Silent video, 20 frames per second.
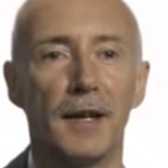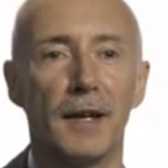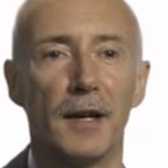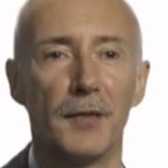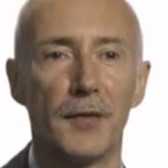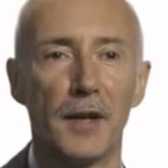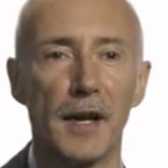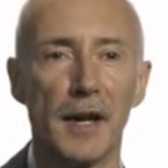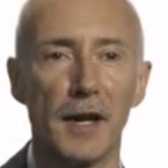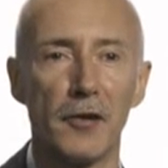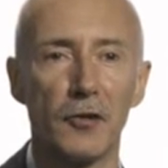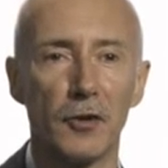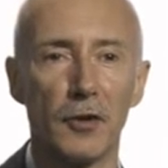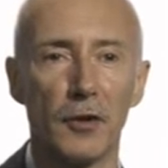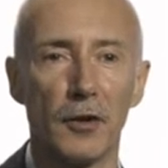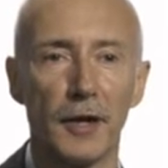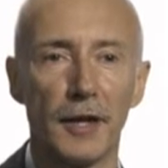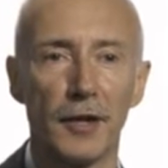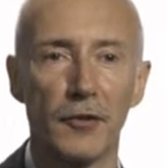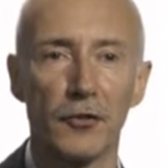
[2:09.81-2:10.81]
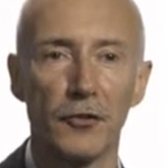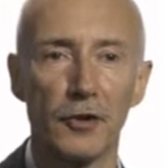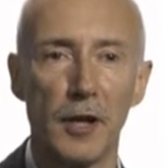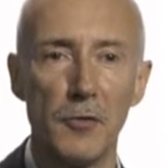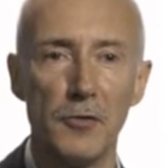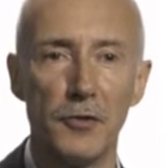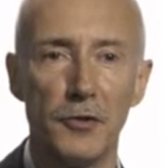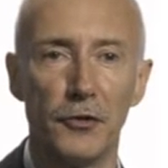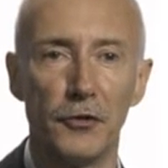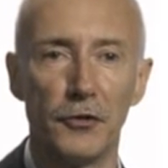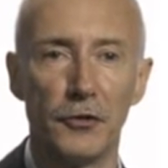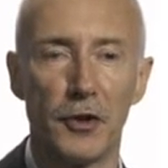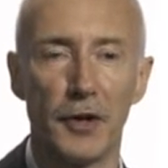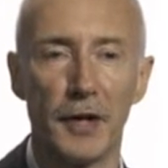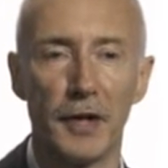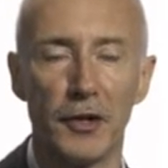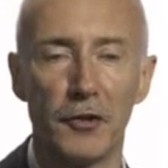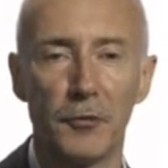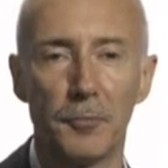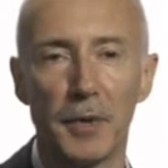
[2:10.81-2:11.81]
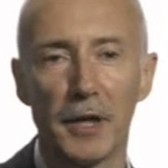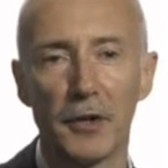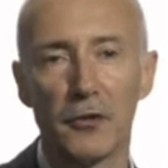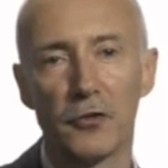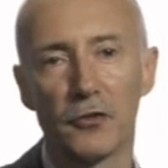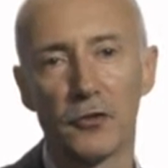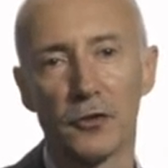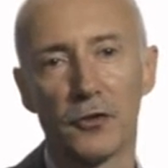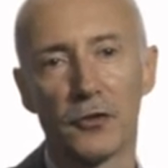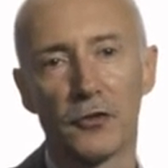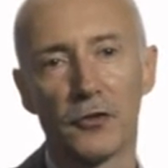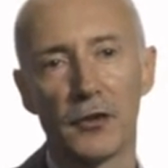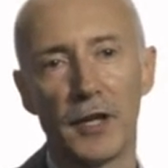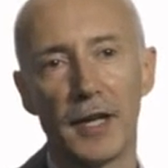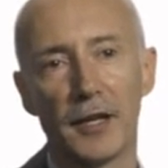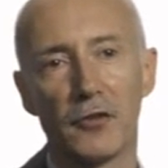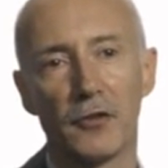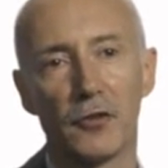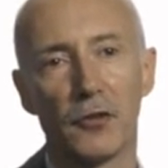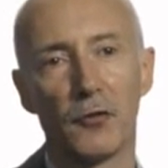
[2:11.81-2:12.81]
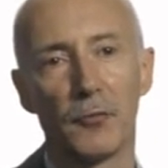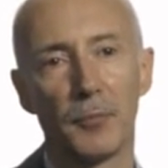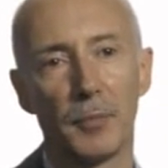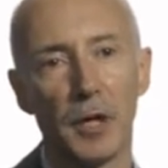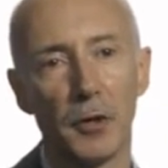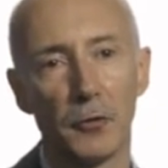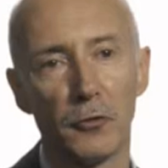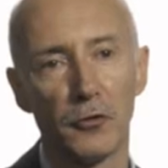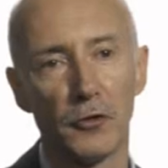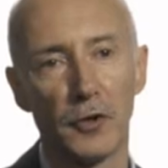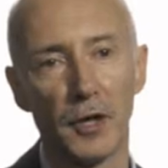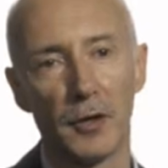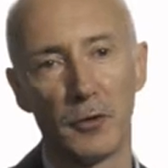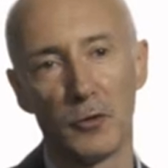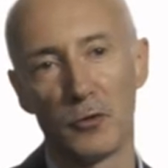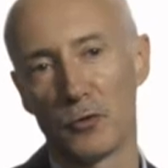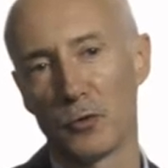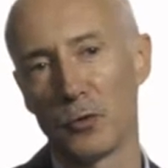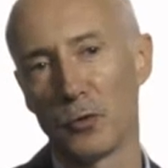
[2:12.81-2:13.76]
And the underlying zone design is based on a set of postcode,